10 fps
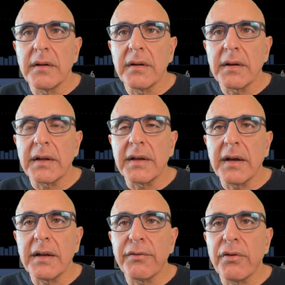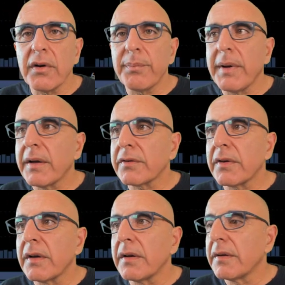Getting ready for a
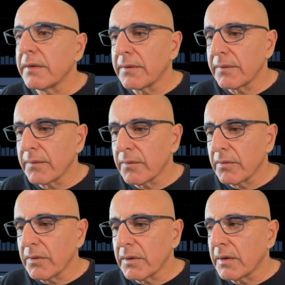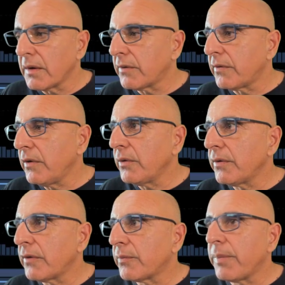partial. Let's use
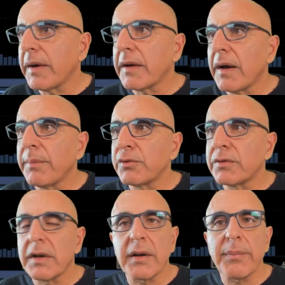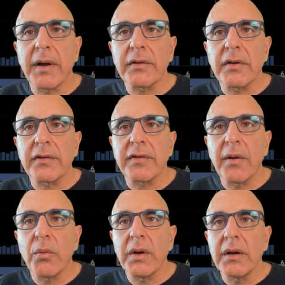this spike up to take a partial
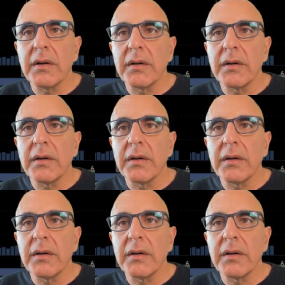somewhere.